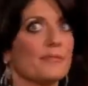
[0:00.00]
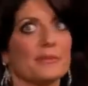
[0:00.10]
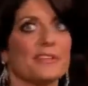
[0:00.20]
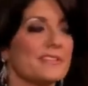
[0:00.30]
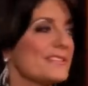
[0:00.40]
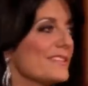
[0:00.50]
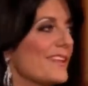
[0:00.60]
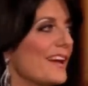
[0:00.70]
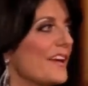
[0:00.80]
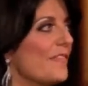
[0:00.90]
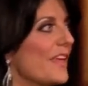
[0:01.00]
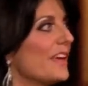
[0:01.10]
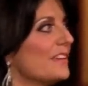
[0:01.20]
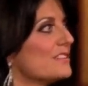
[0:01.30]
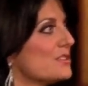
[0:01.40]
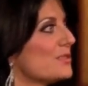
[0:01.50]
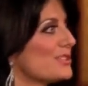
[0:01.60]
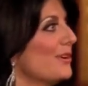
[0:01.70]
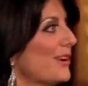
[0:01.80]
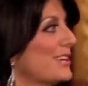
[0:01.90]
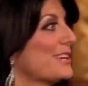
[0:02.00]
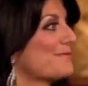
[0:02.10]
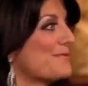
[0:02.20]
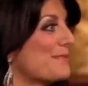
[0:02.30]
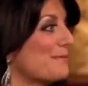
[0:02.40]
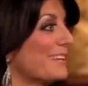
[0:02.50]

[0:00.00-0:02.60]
Everybody can see that, and they do the talking for